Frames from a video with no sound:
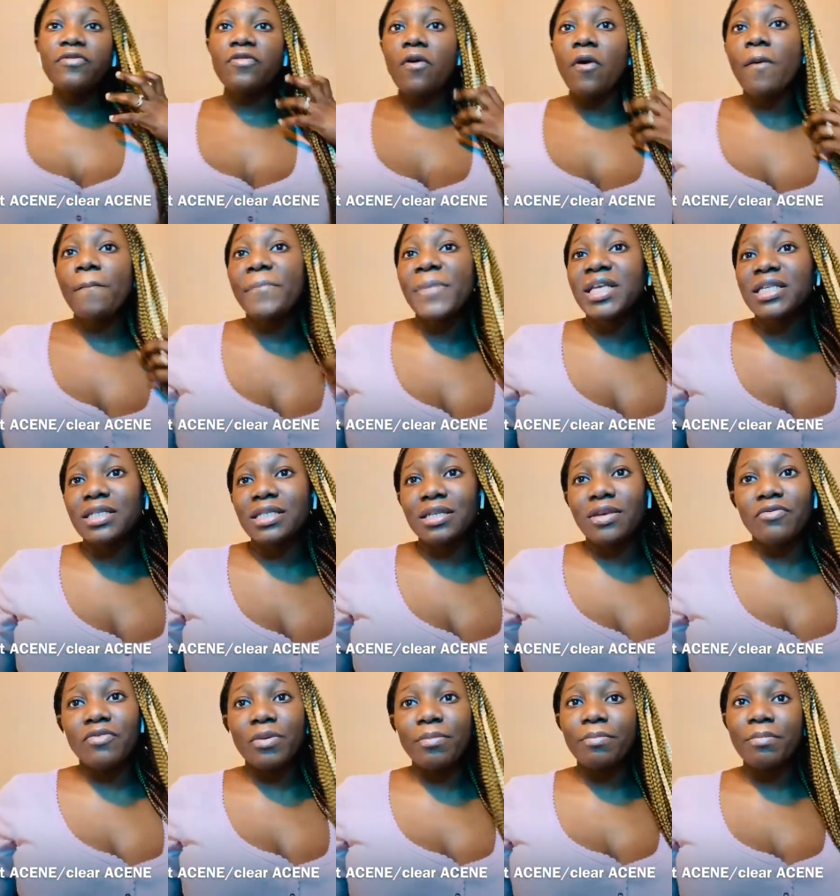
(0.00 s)
main
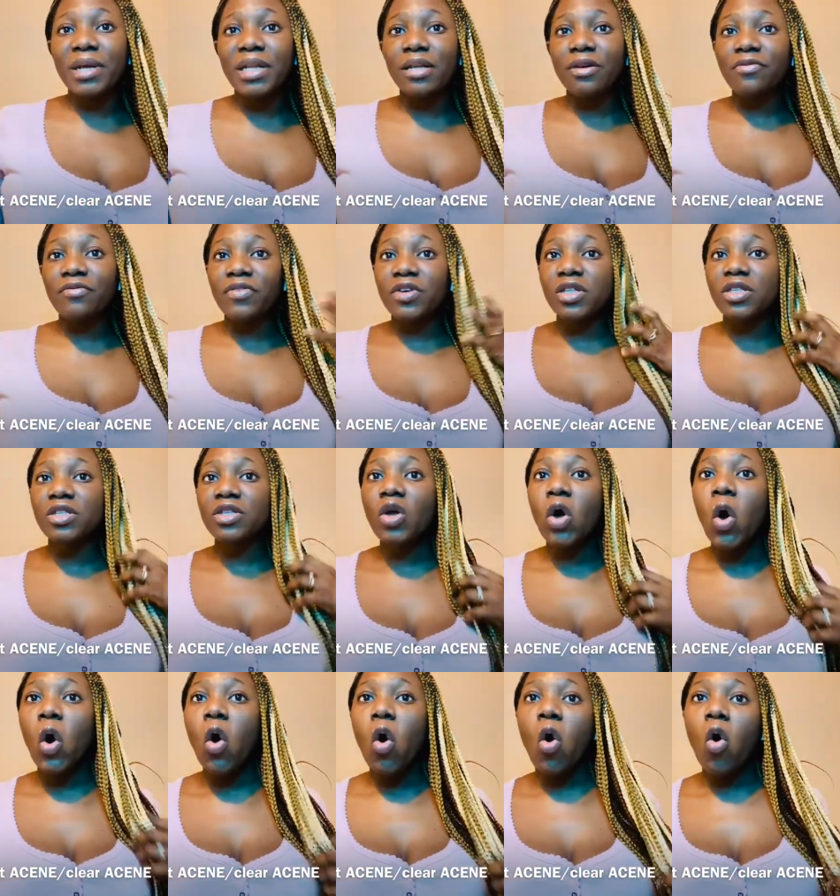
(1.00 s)
saving benefits
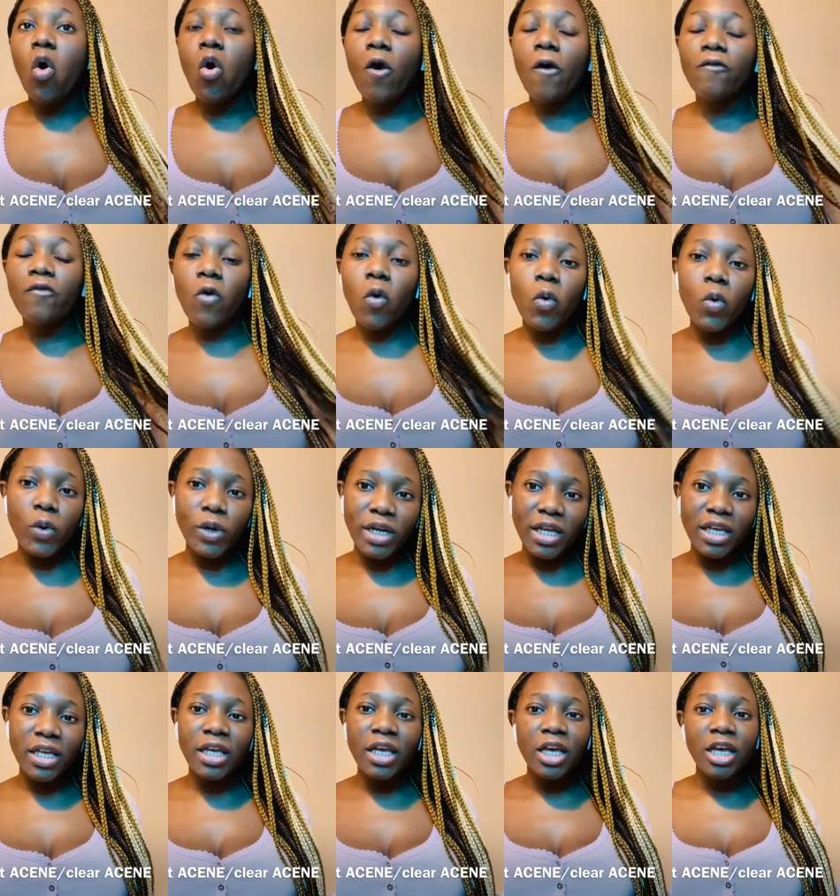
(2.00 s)
of
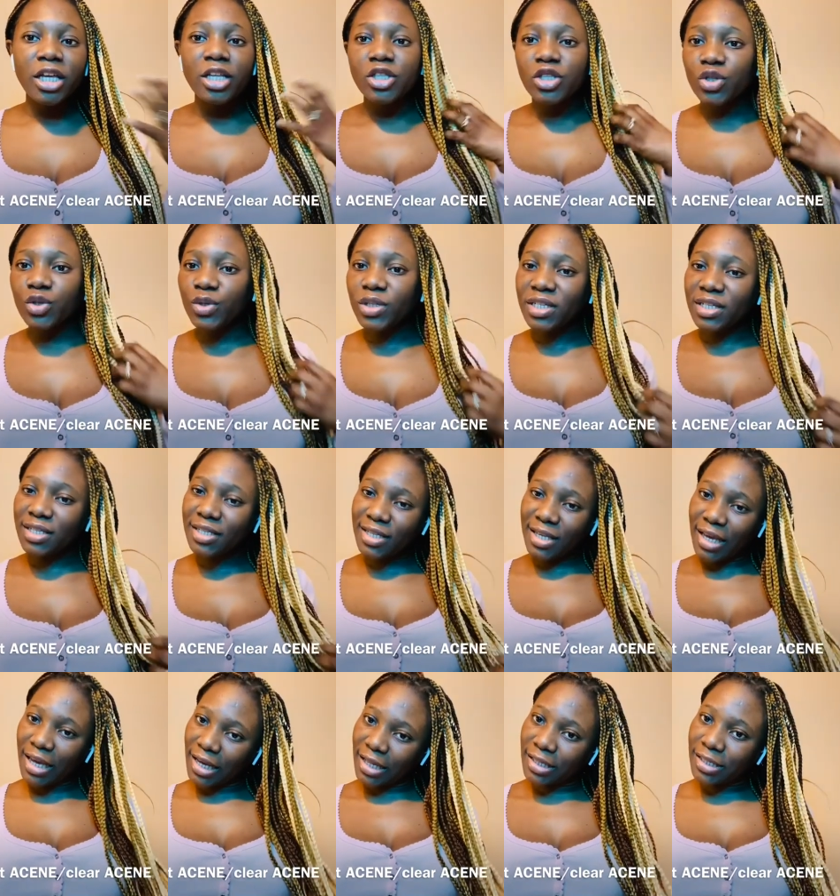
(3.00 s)
honey to the
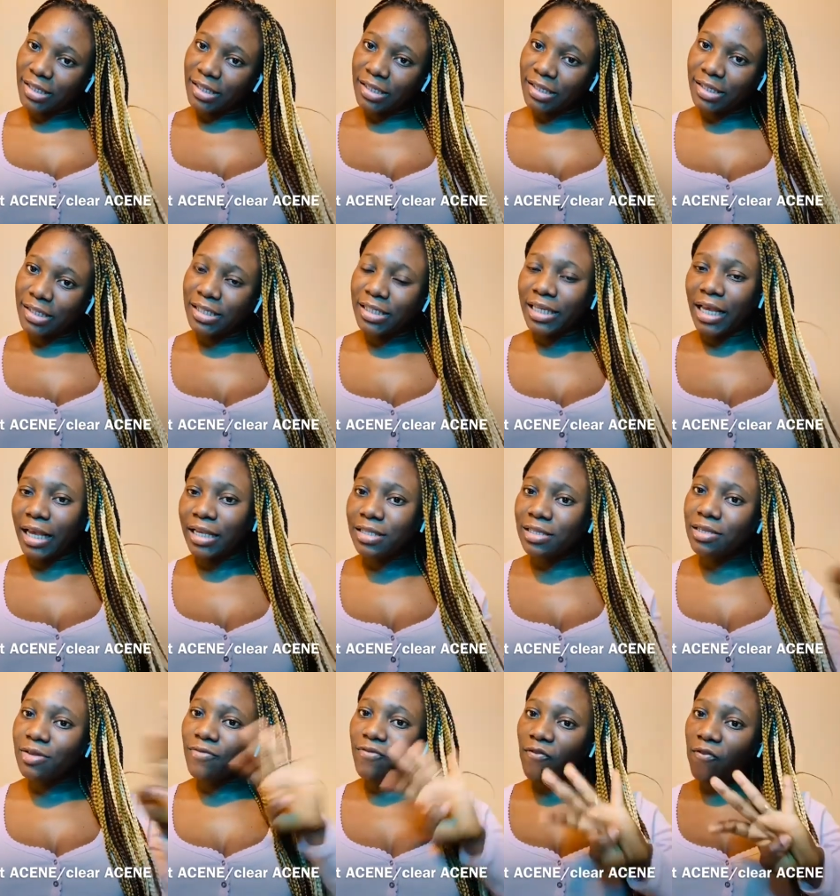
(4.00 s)
skin.
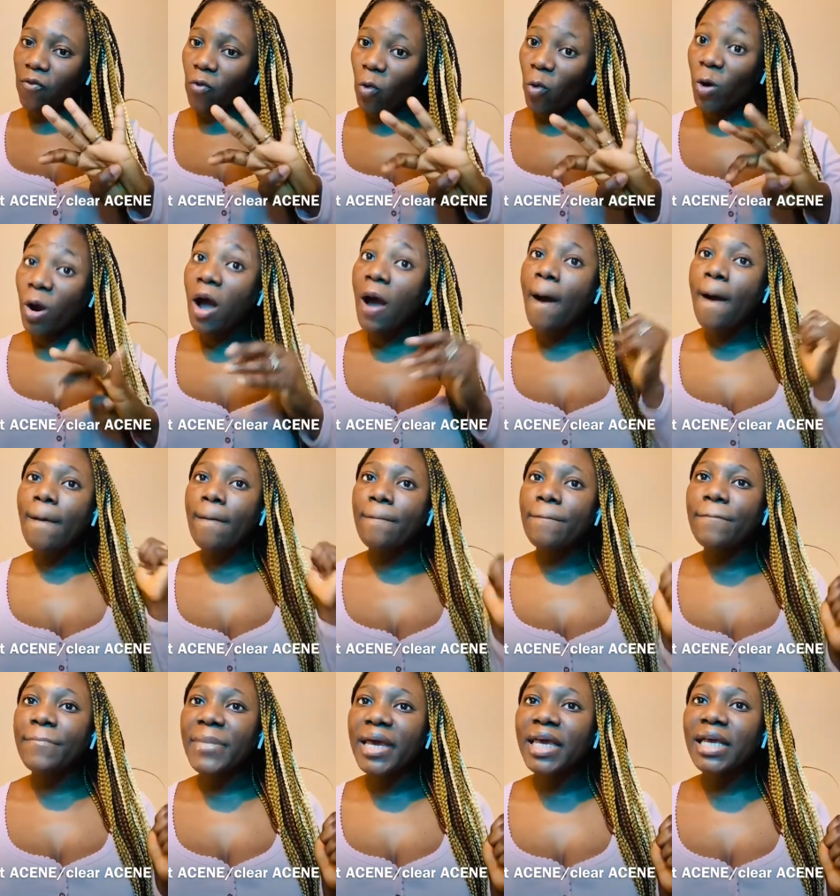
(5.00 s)
Yes, 4
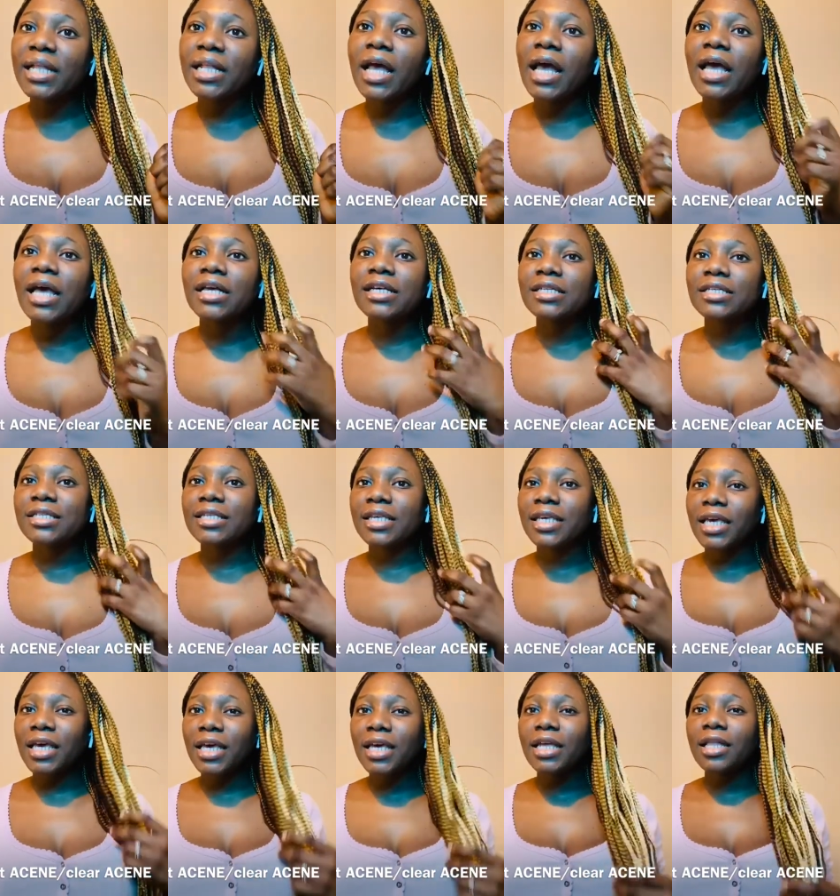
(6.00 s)
main
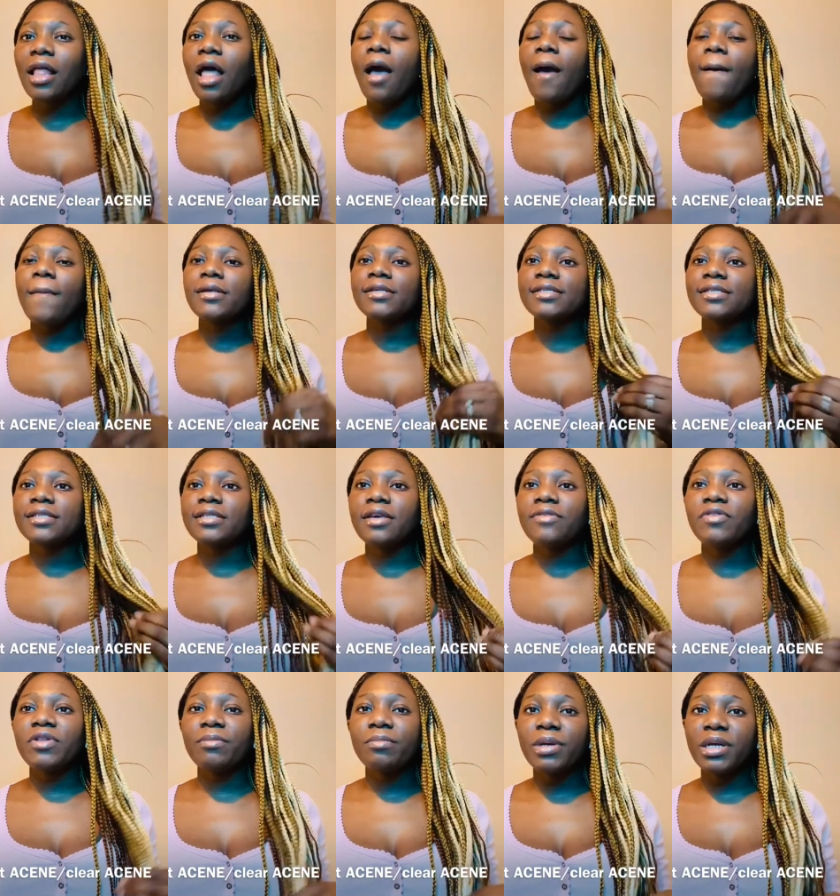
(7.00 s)
skin
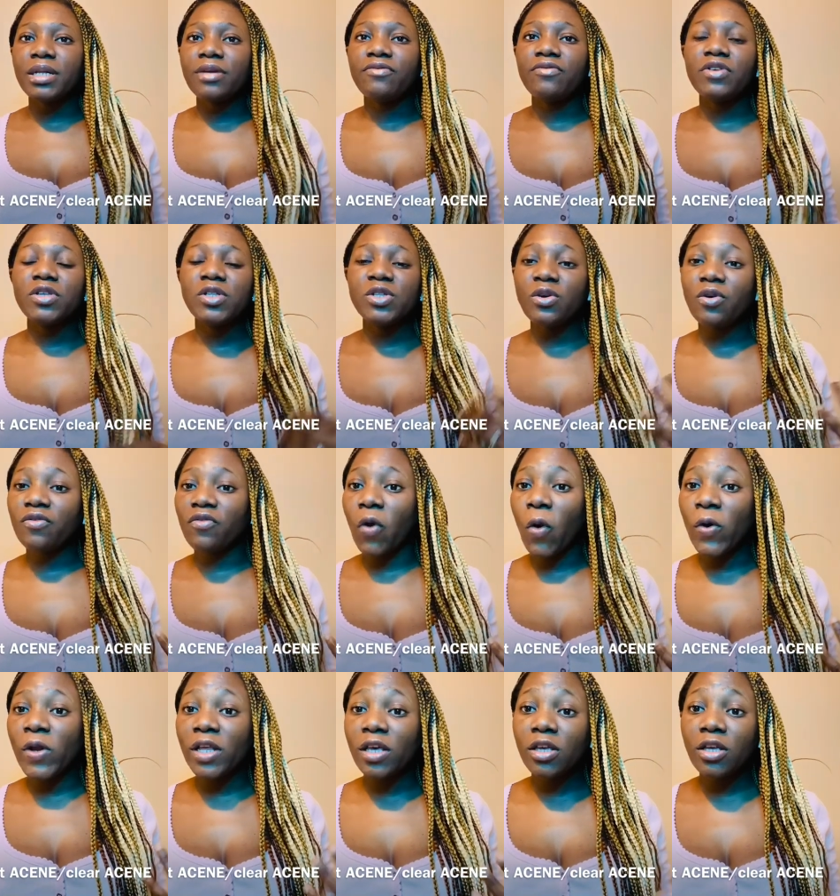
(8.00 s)
saving benefits of
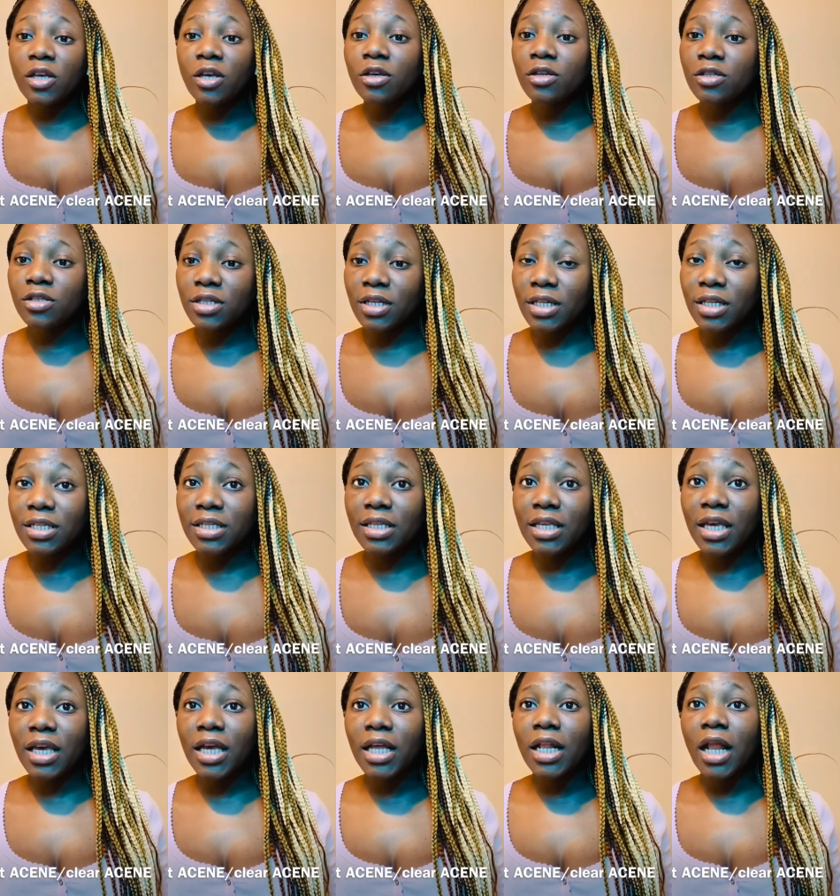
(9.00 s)
honey to the
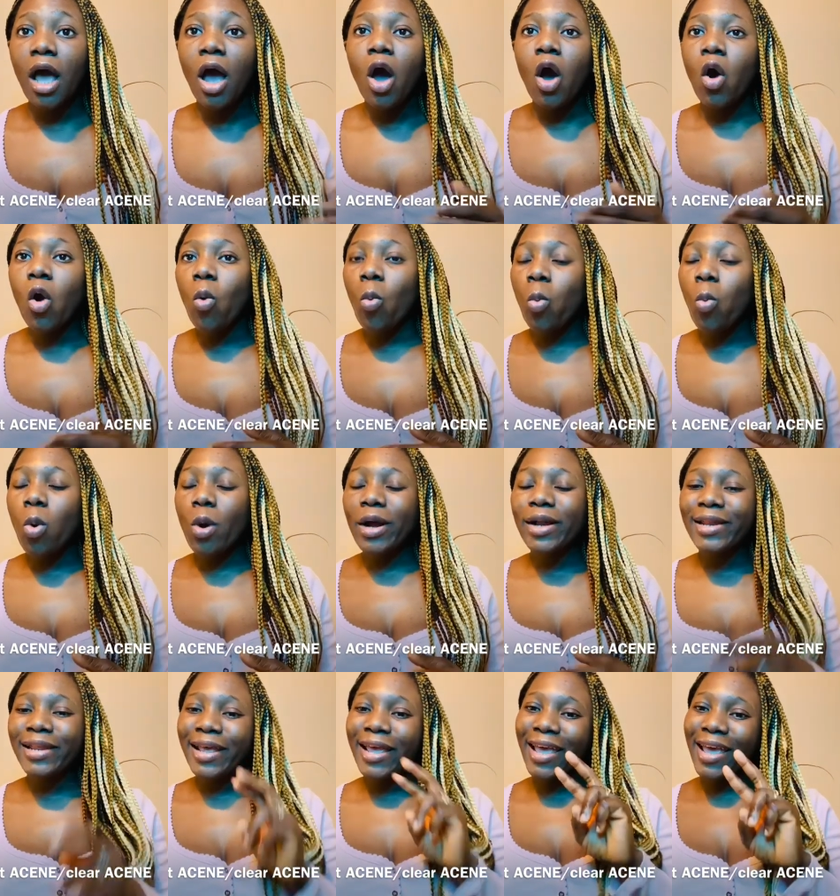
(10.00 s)
skin.
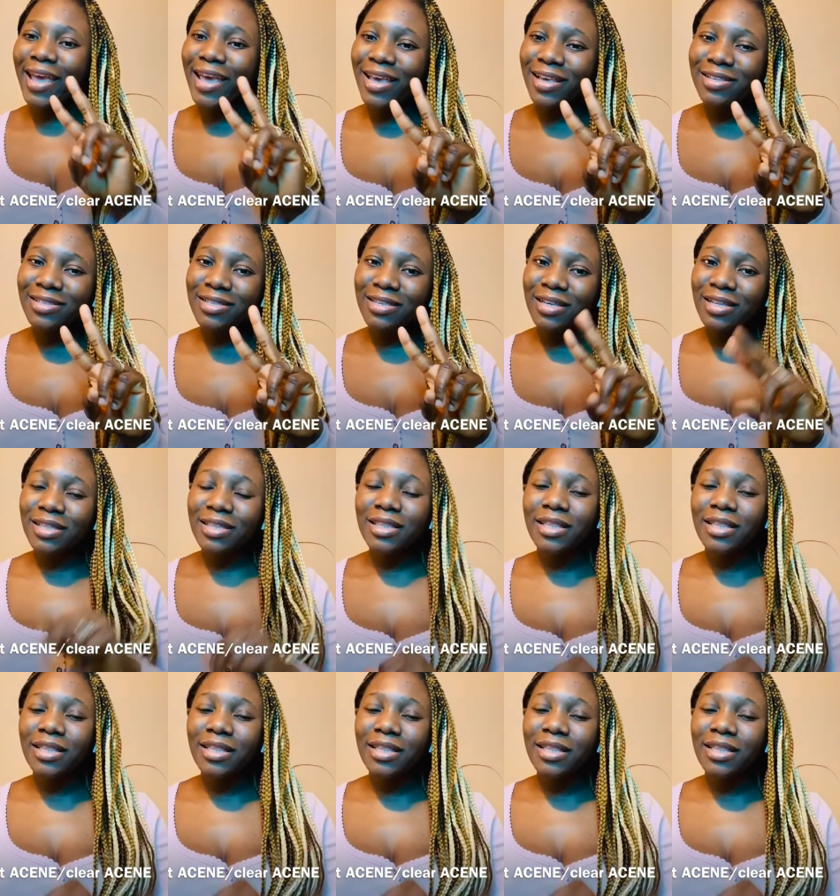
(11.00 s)
1, ACENE.